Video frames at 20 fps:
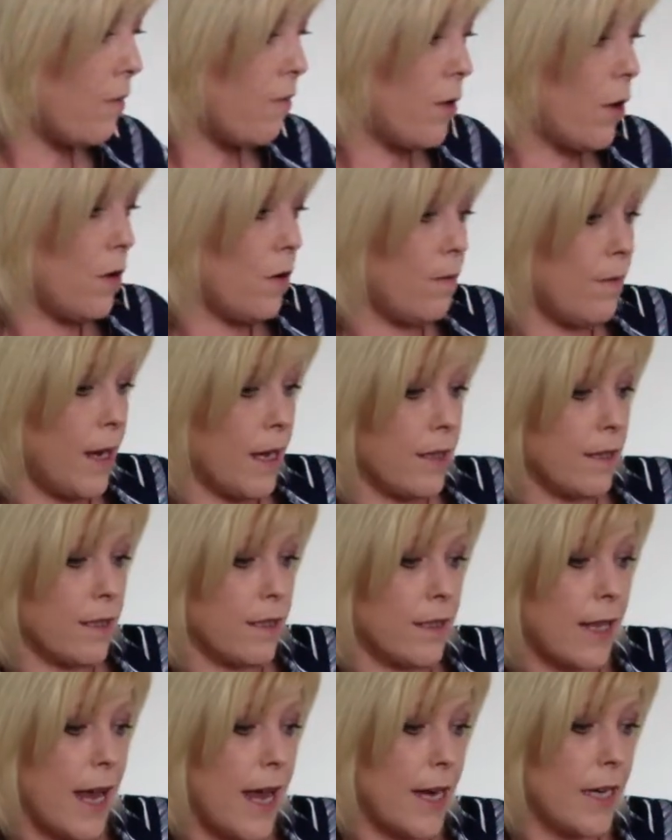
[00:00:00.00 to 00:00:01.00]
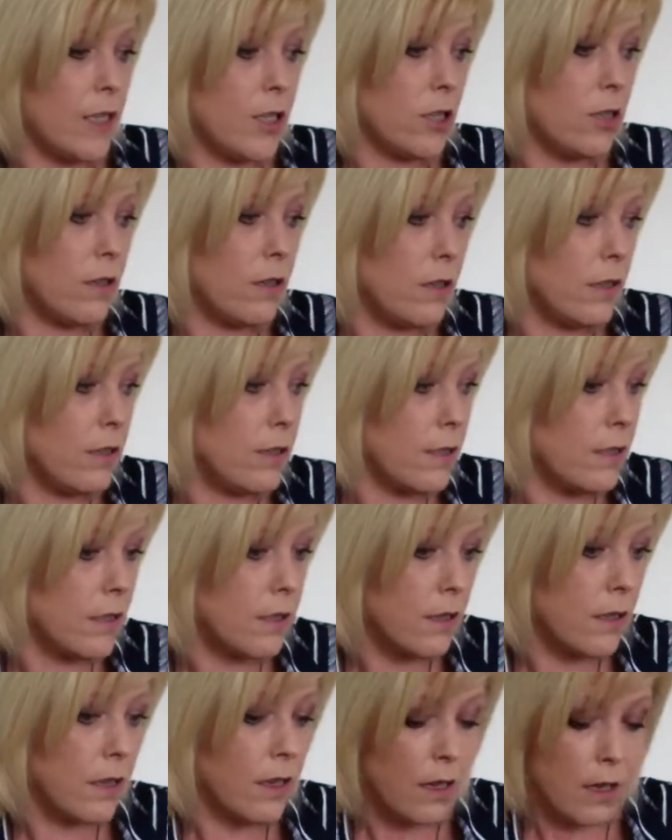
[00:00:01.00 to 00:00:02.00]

romance angels